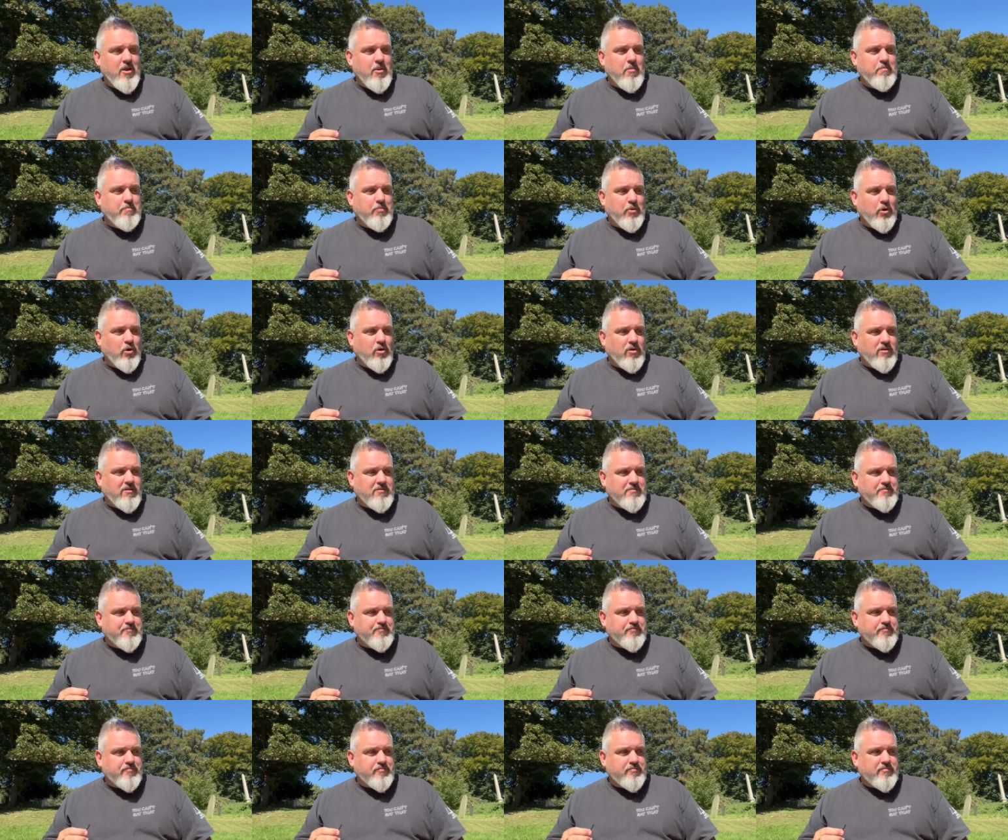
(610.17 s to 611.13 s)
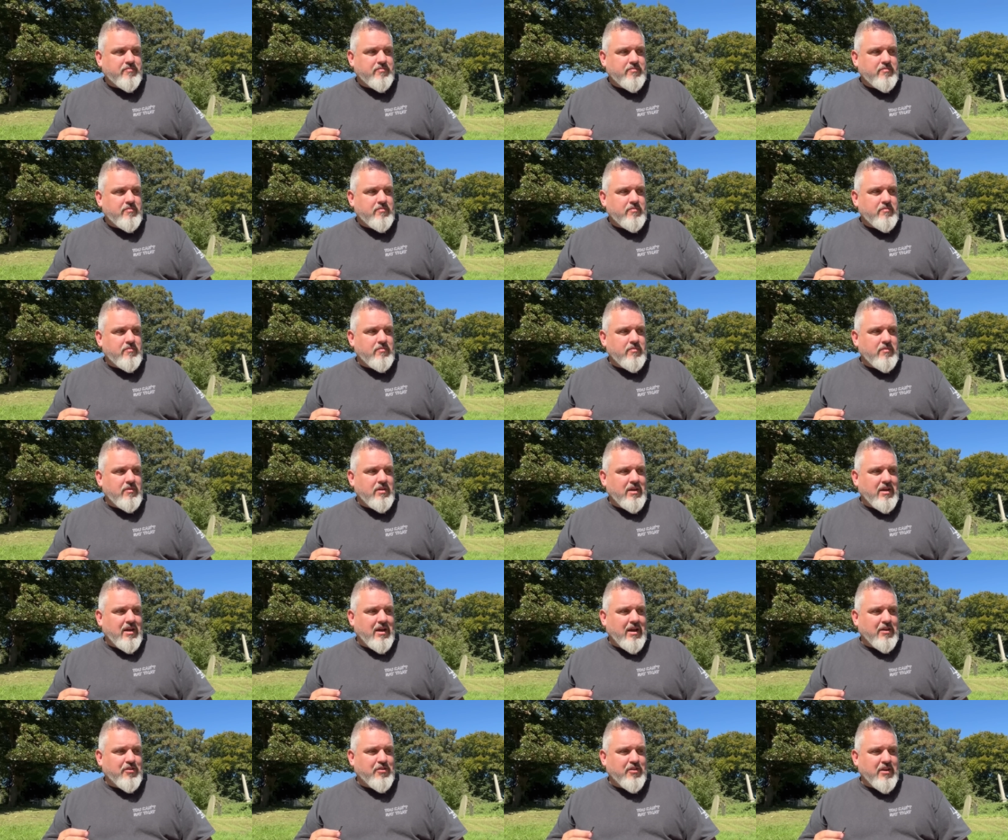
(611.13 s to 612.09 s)
But
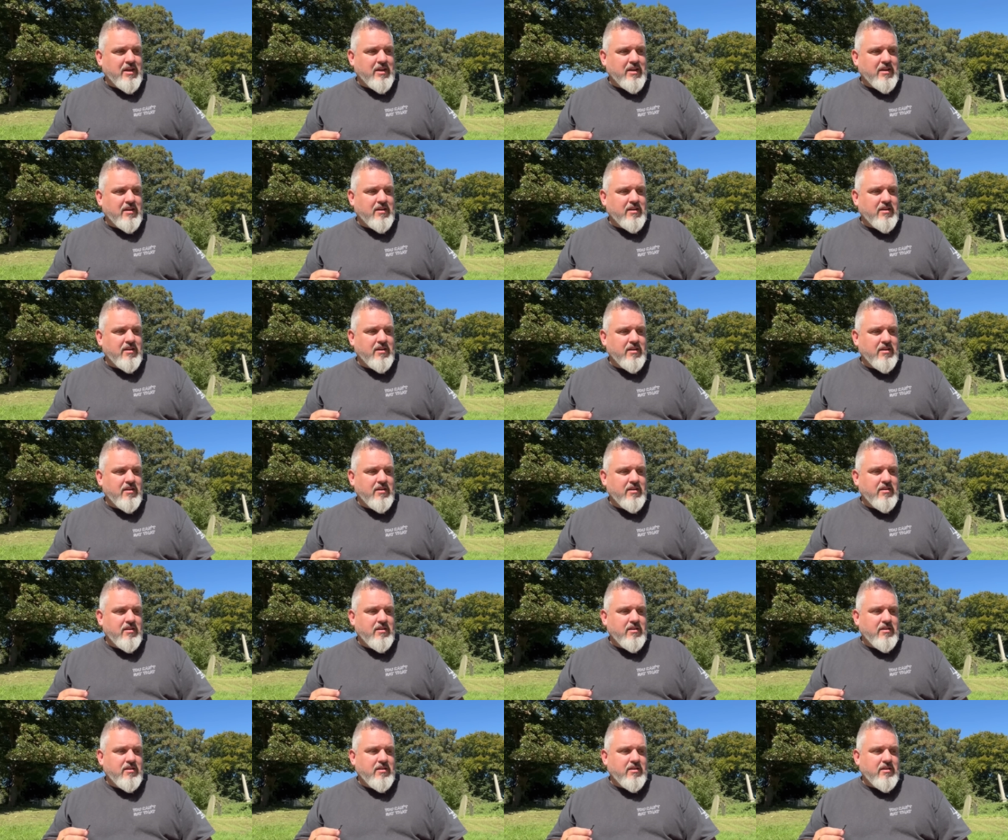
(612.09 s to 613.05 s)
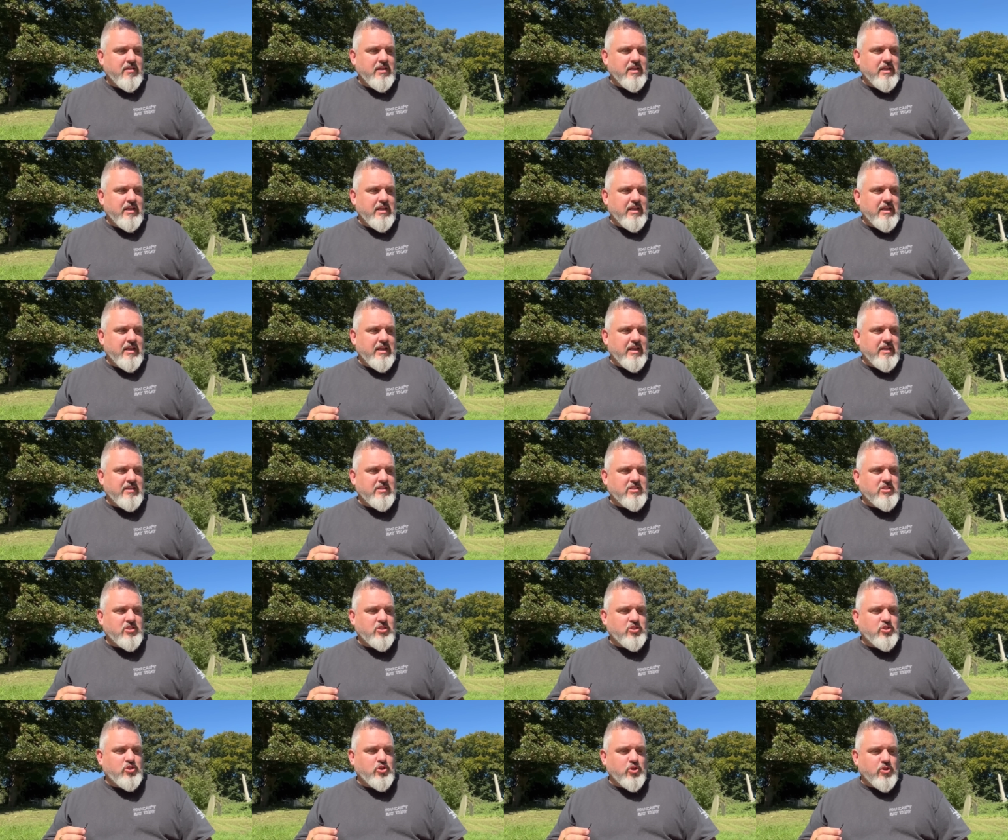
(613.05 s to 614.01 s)
I think it's
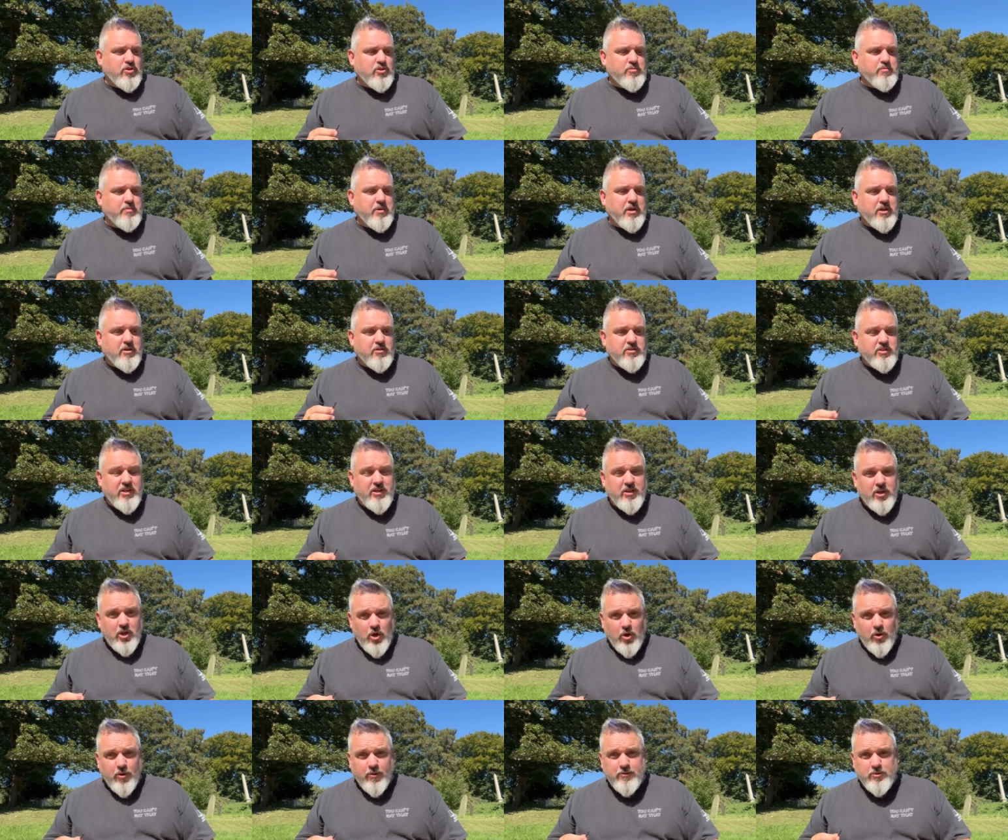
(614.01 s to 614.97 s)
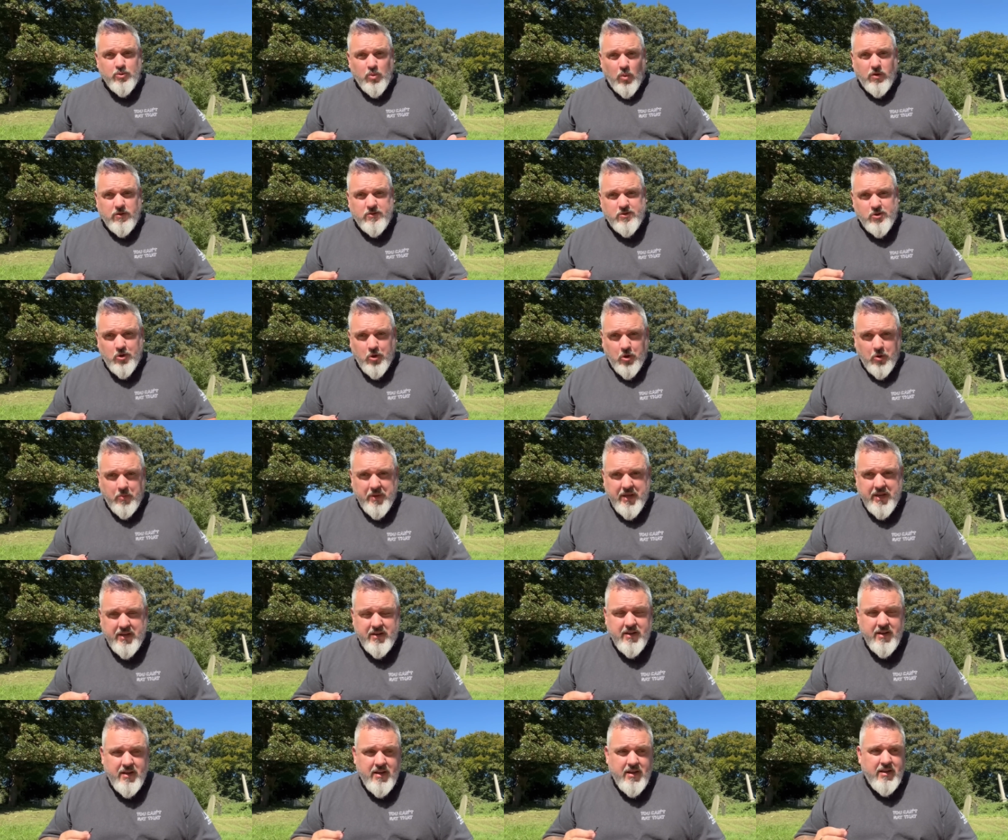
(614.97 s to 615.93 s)
just because he knows what's coming.
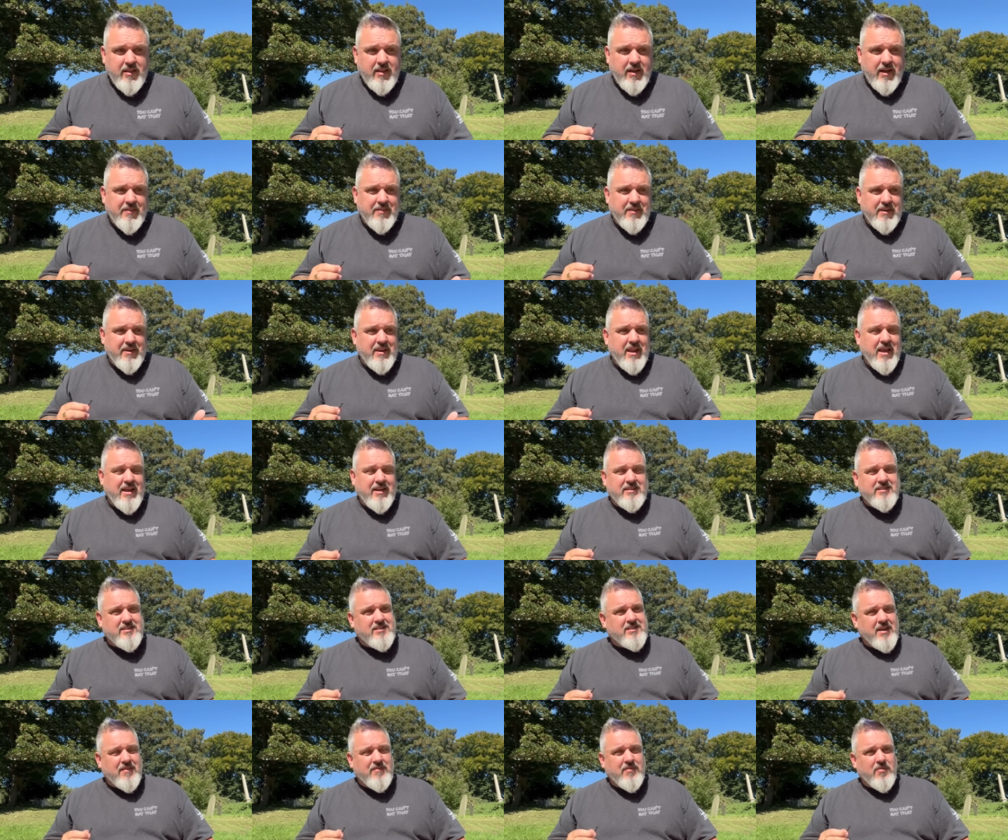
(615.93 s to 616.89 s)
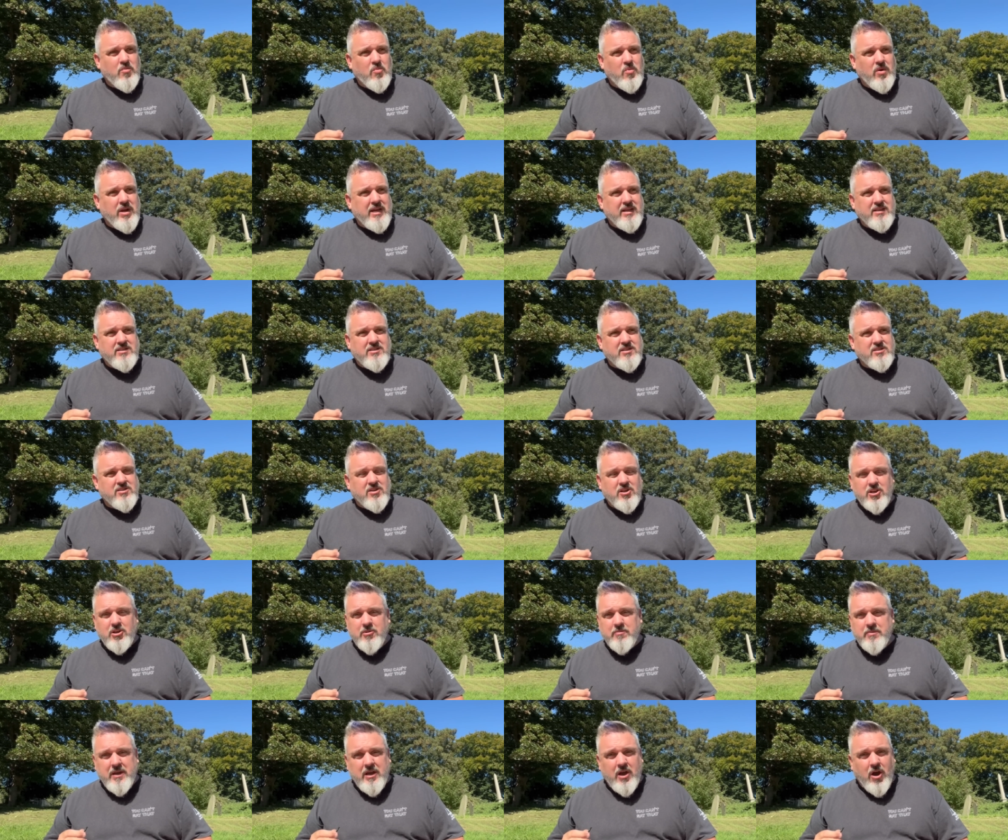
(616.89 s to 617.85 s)
Like, the next 7 weeks is going to
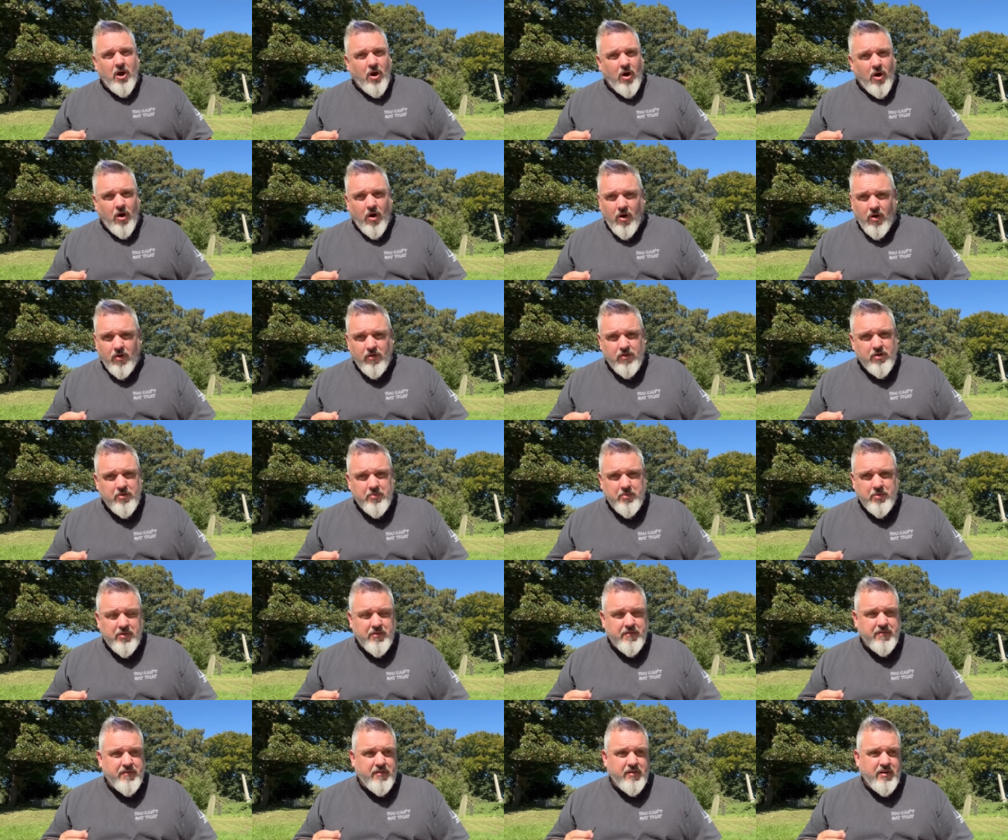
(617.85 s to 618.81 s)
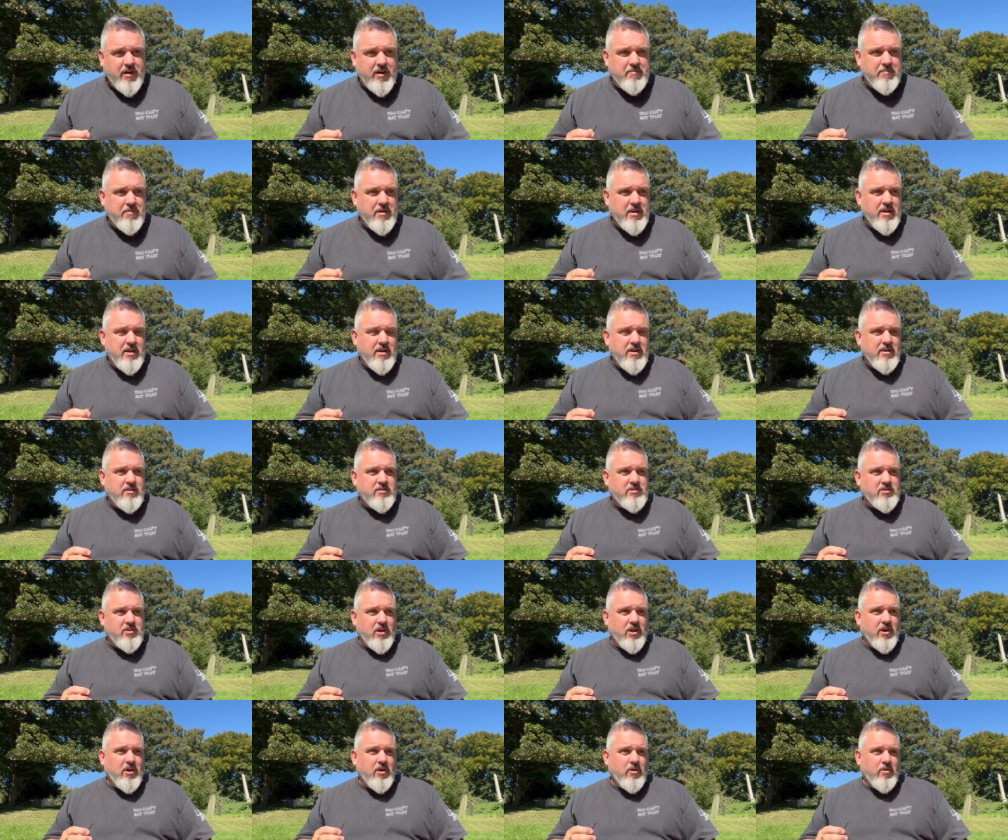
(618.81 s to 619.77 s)
be horrible for him.
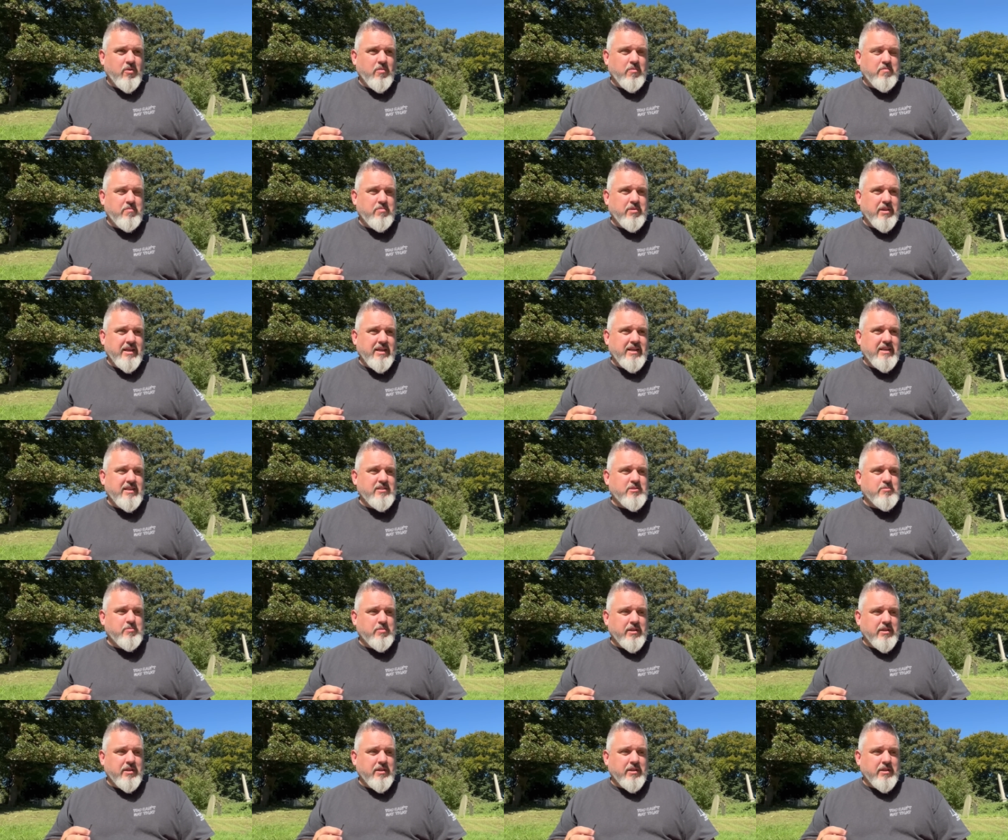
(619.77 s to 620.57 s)
So please,